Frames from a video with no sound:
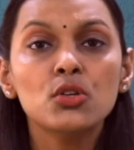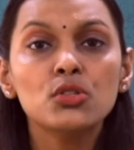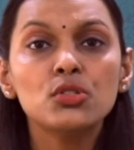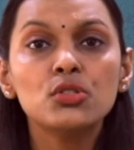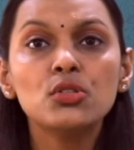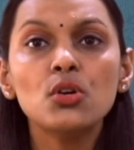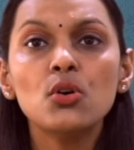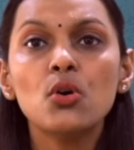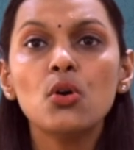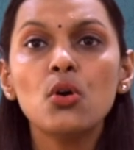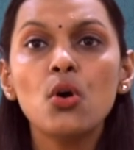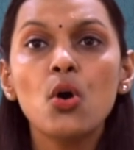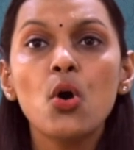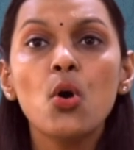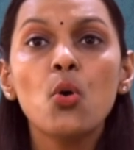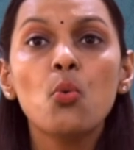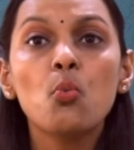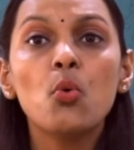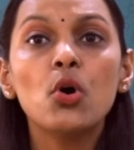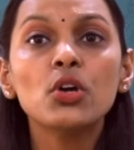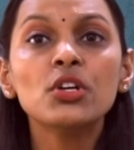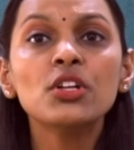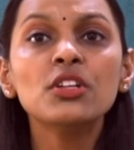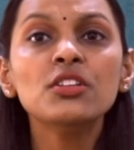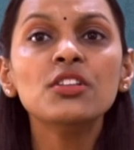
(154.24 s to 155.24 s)
So,
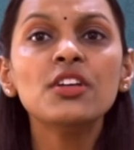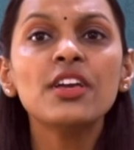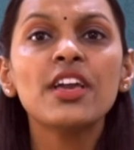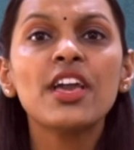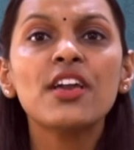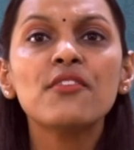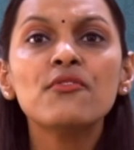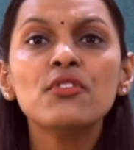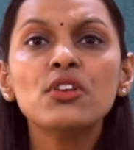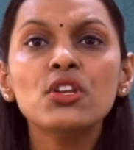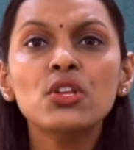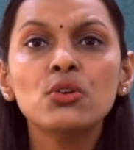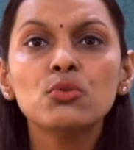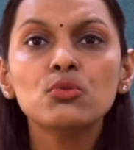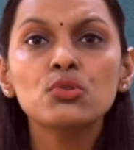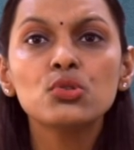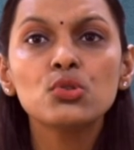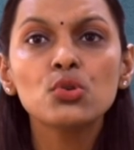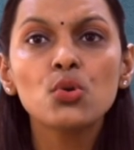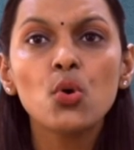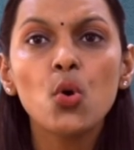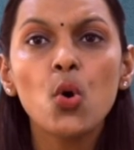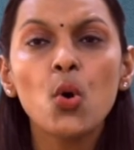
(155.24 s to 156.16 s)
what are the avenues